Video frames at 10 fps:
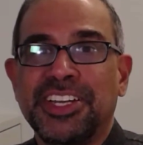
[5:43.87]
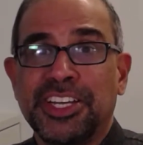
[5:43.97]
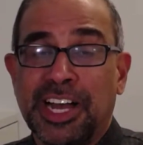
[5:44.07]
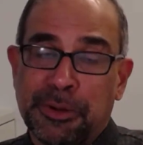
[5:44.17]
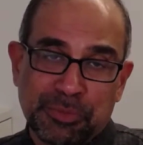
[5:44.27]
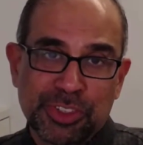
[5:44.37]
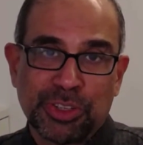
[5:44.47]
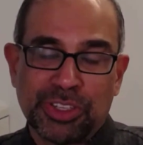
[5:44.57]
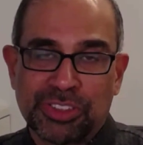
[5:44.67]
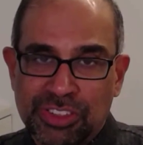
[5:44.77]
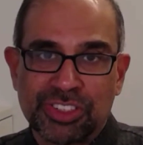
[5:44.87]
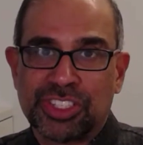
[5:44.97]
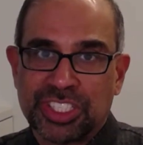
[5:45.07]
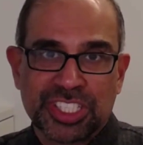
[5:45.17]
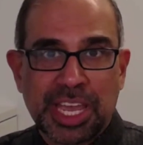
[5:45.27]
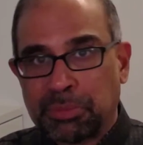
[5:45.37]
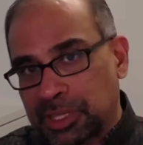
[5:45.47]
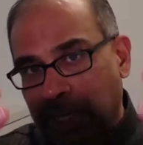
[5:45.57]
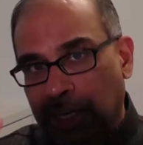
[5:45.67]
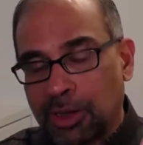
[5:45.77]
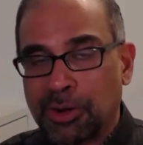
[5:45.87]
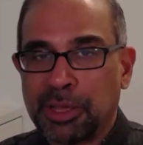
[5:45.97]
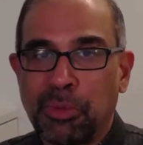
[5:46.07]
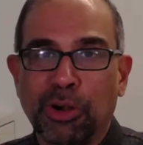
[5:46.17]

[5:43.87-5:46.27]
Um, so this is the same thing, only more